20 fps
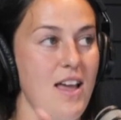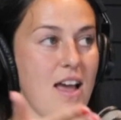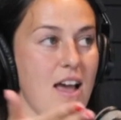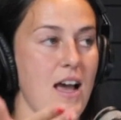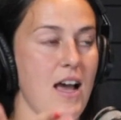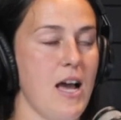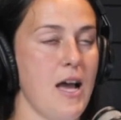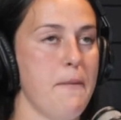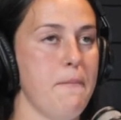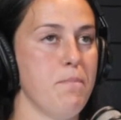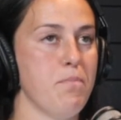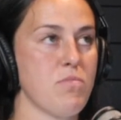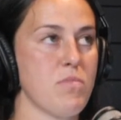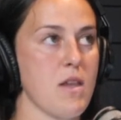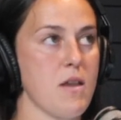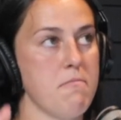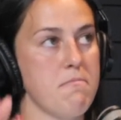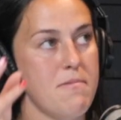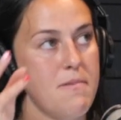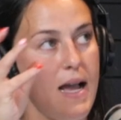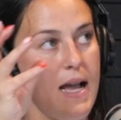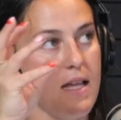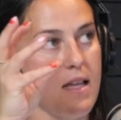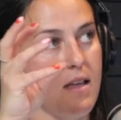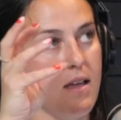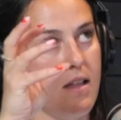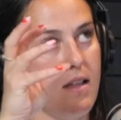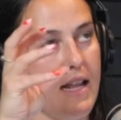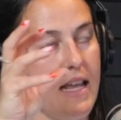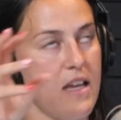Back,
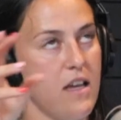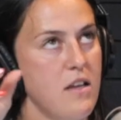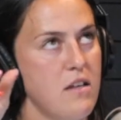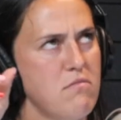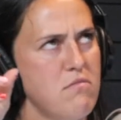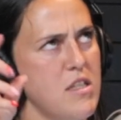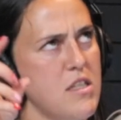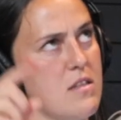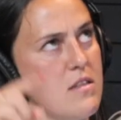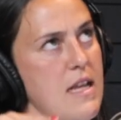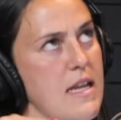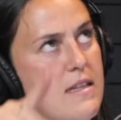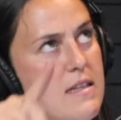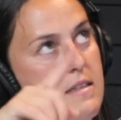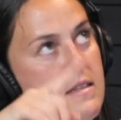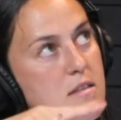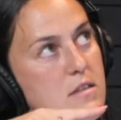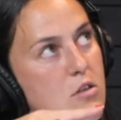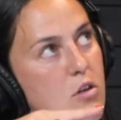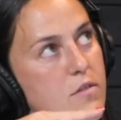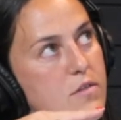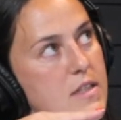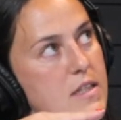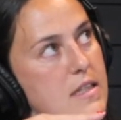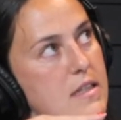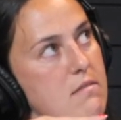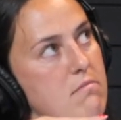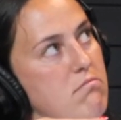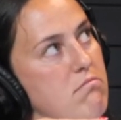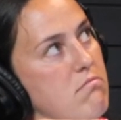like, this is, like,
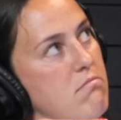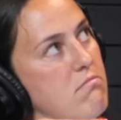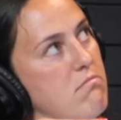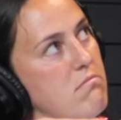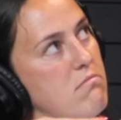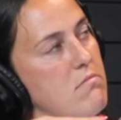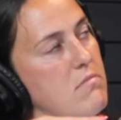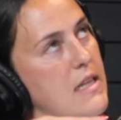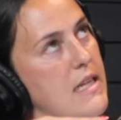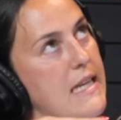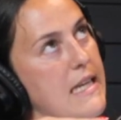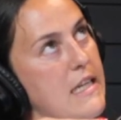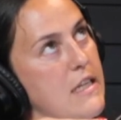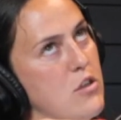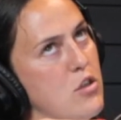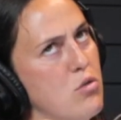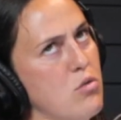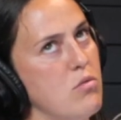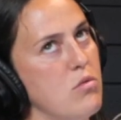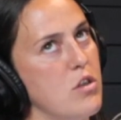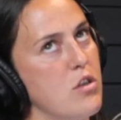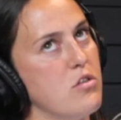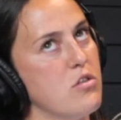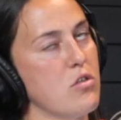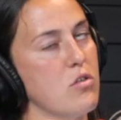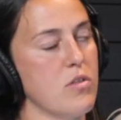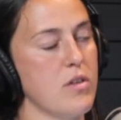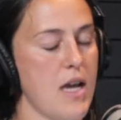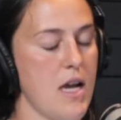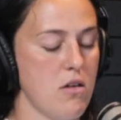obviously nearly 2 years
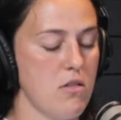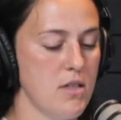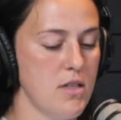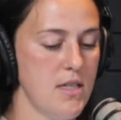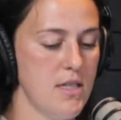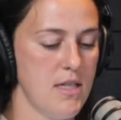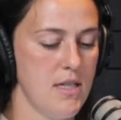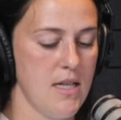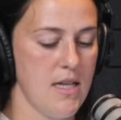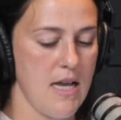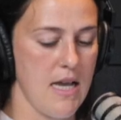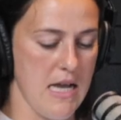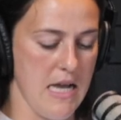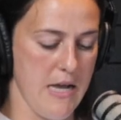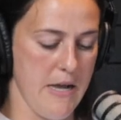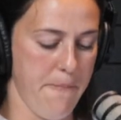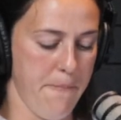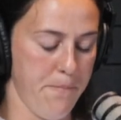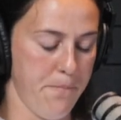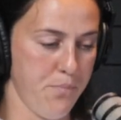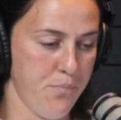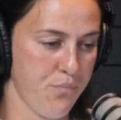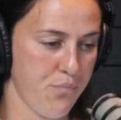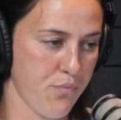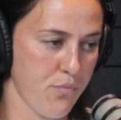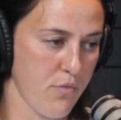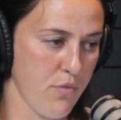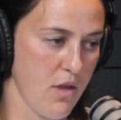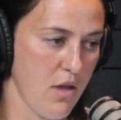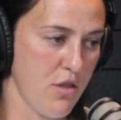ago now. The
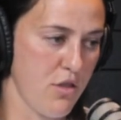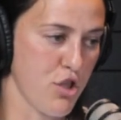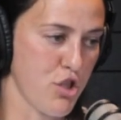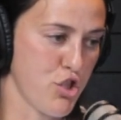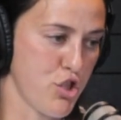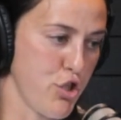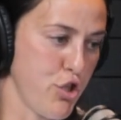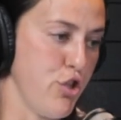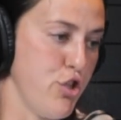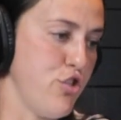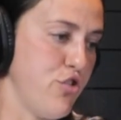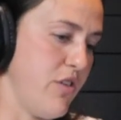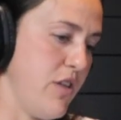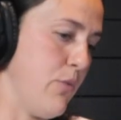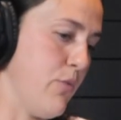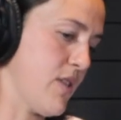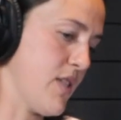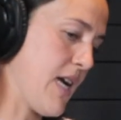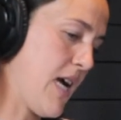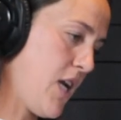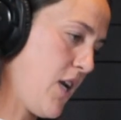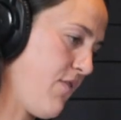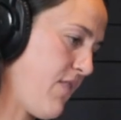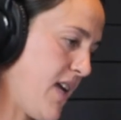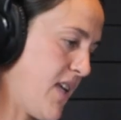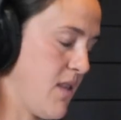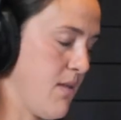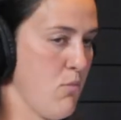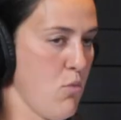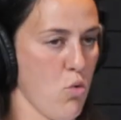surgery was kind of
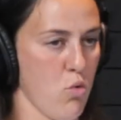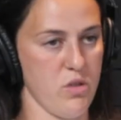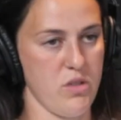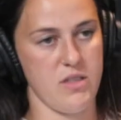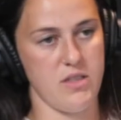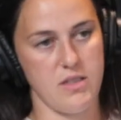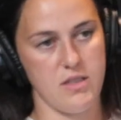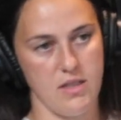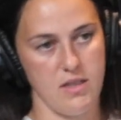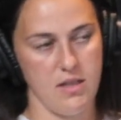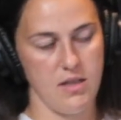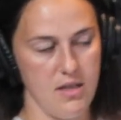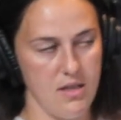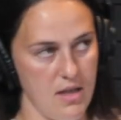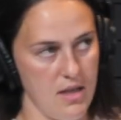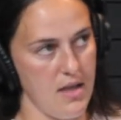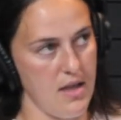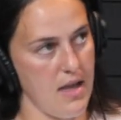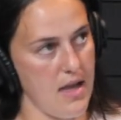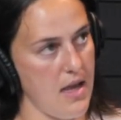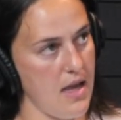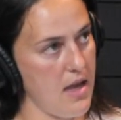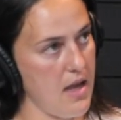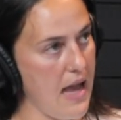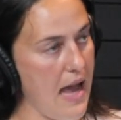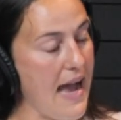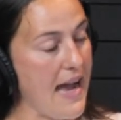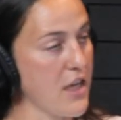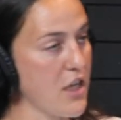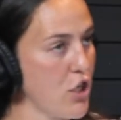like the most
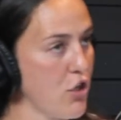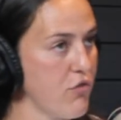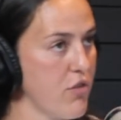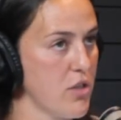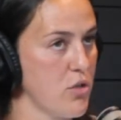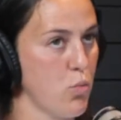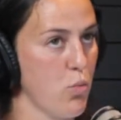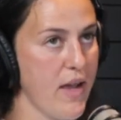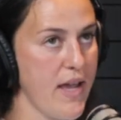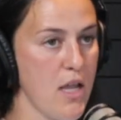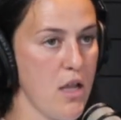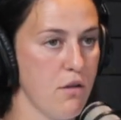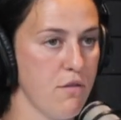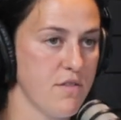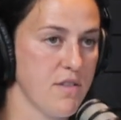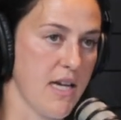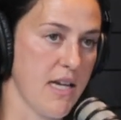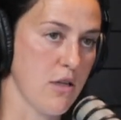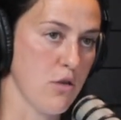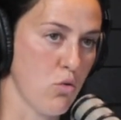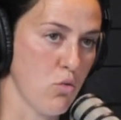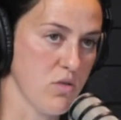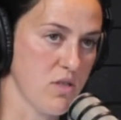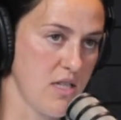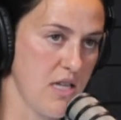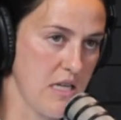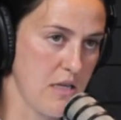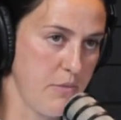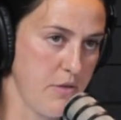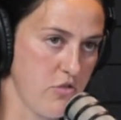accurate way of
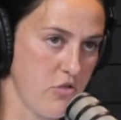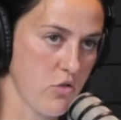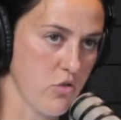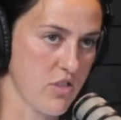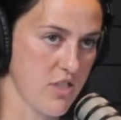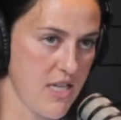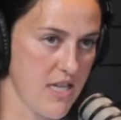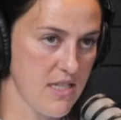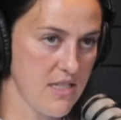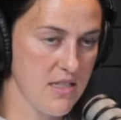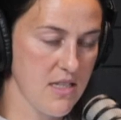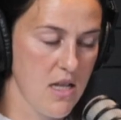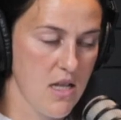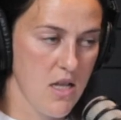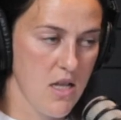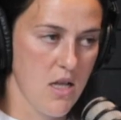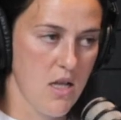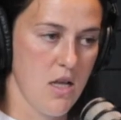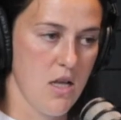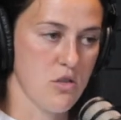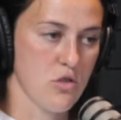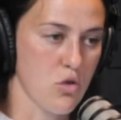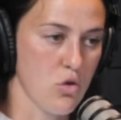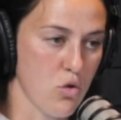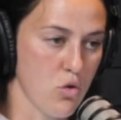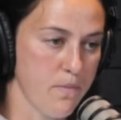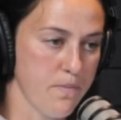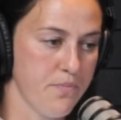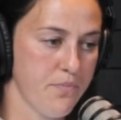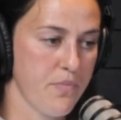diagnosing endometriosis.
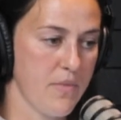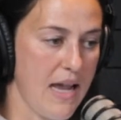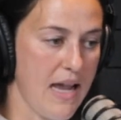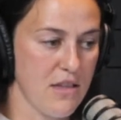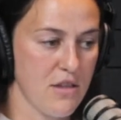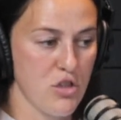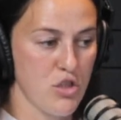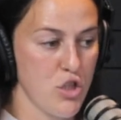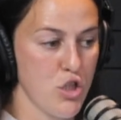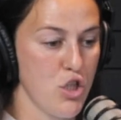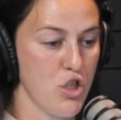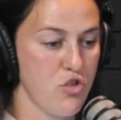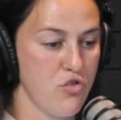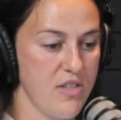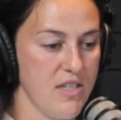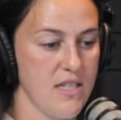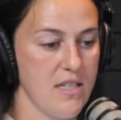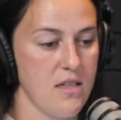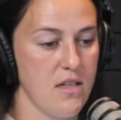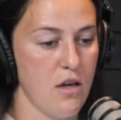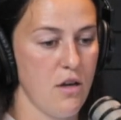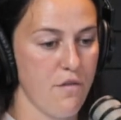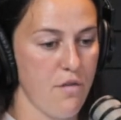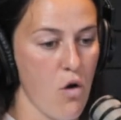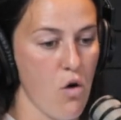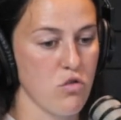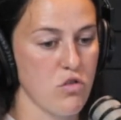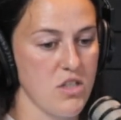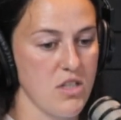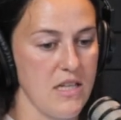So I had the surgery, and
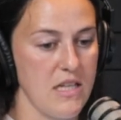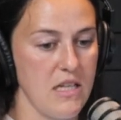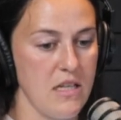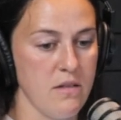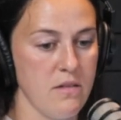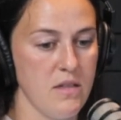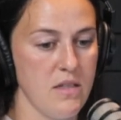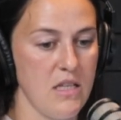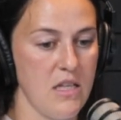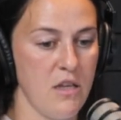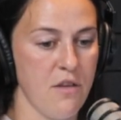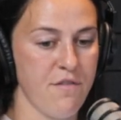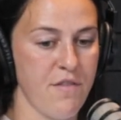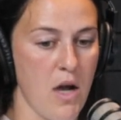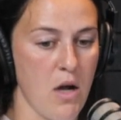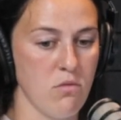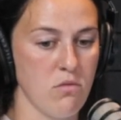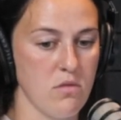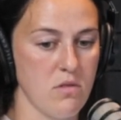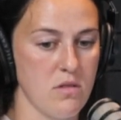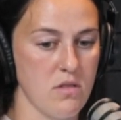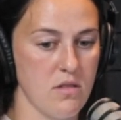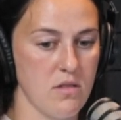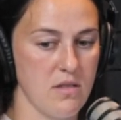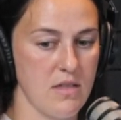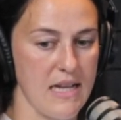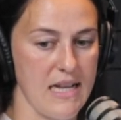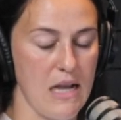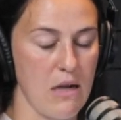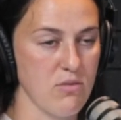unfortunately he found,
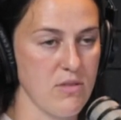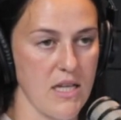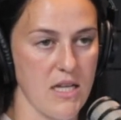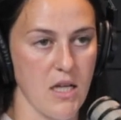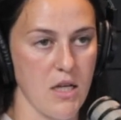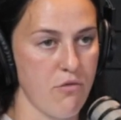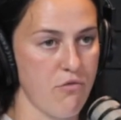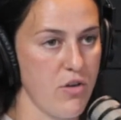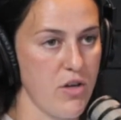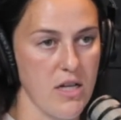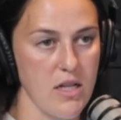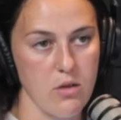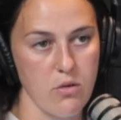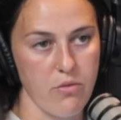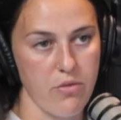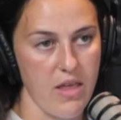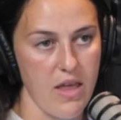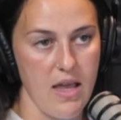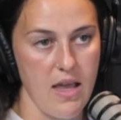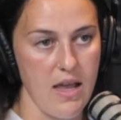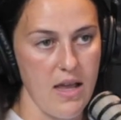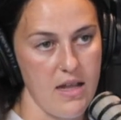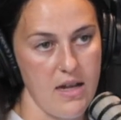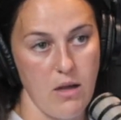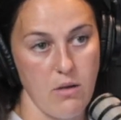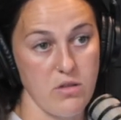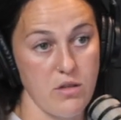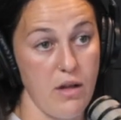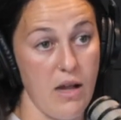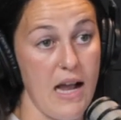like, I was, like, kind of riddled with it, and I
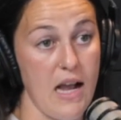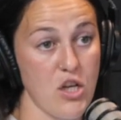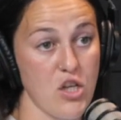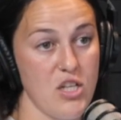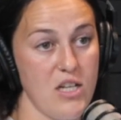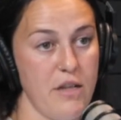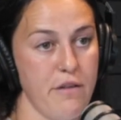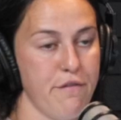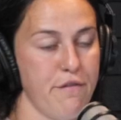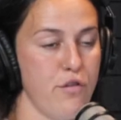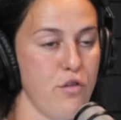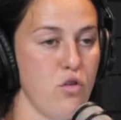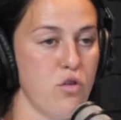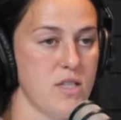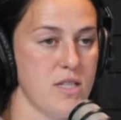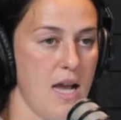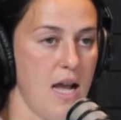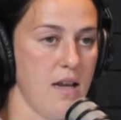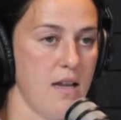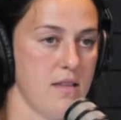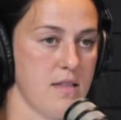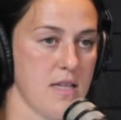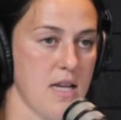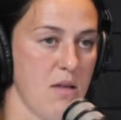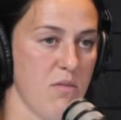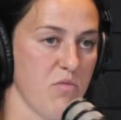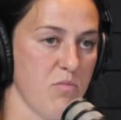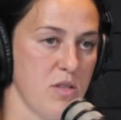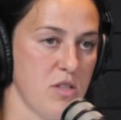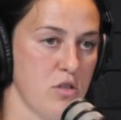was actually infertile at the
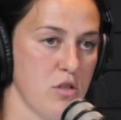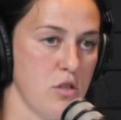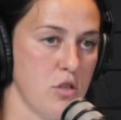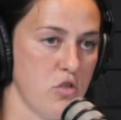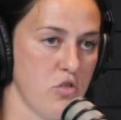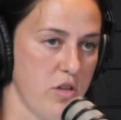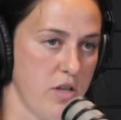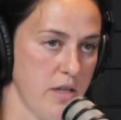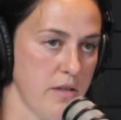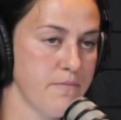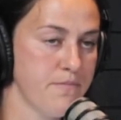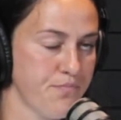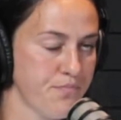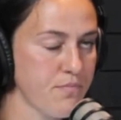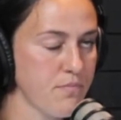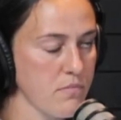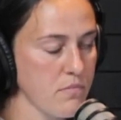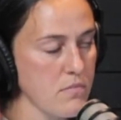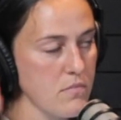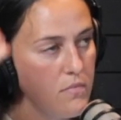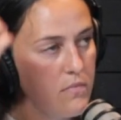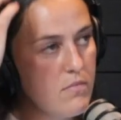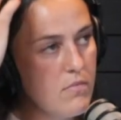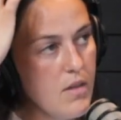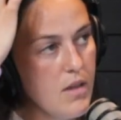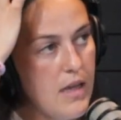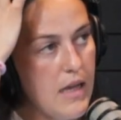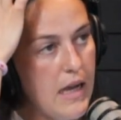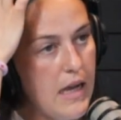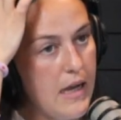time of my surgery.
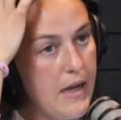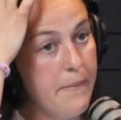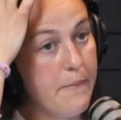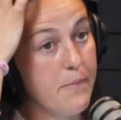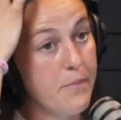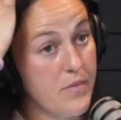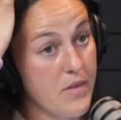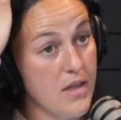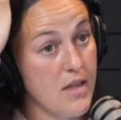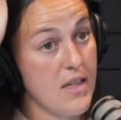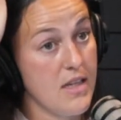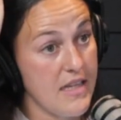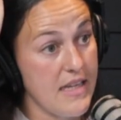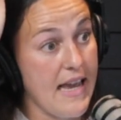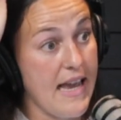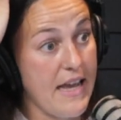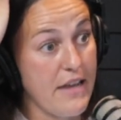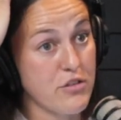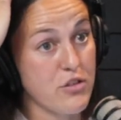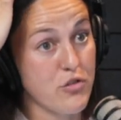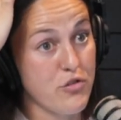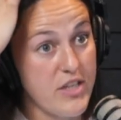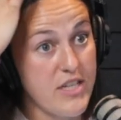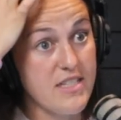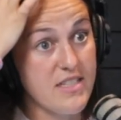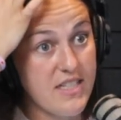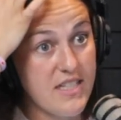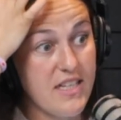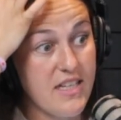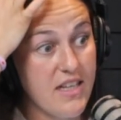Wow. Yeah, it's
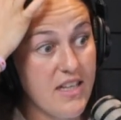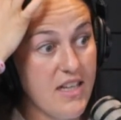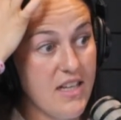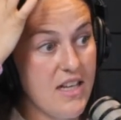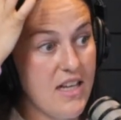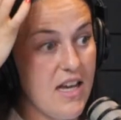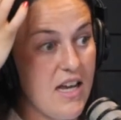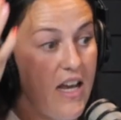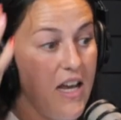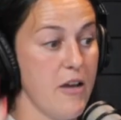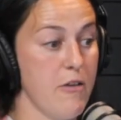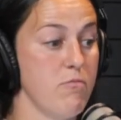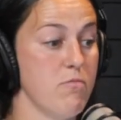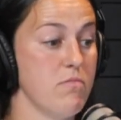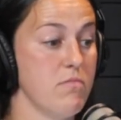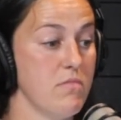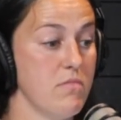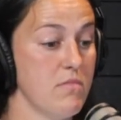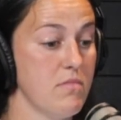crazy. And